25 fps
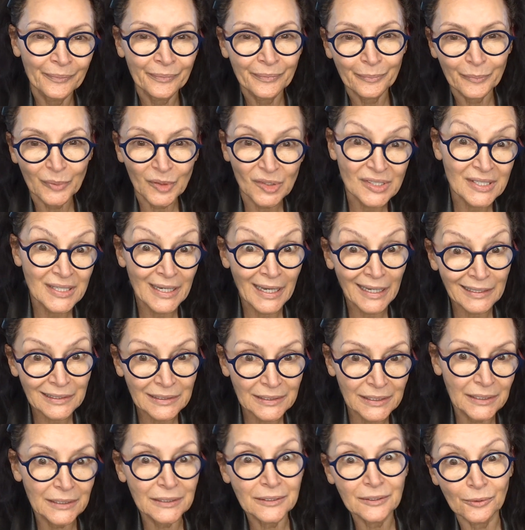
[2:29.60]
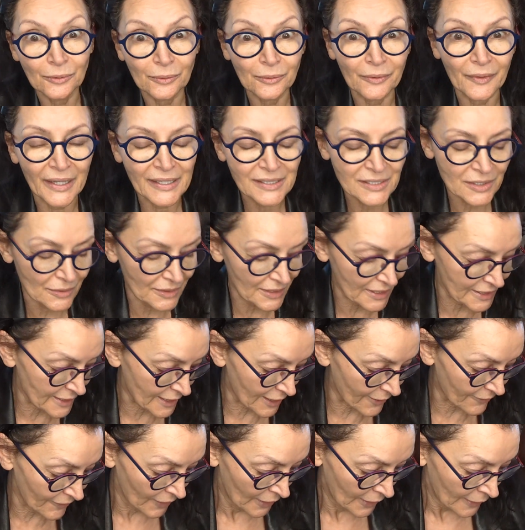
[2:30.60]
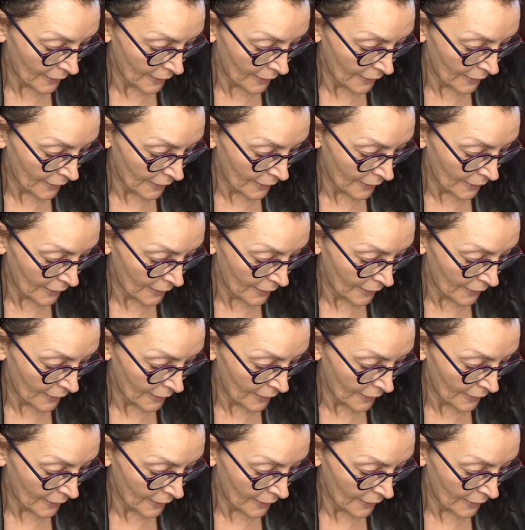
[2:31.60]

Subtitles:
personality, all that sort of stuff.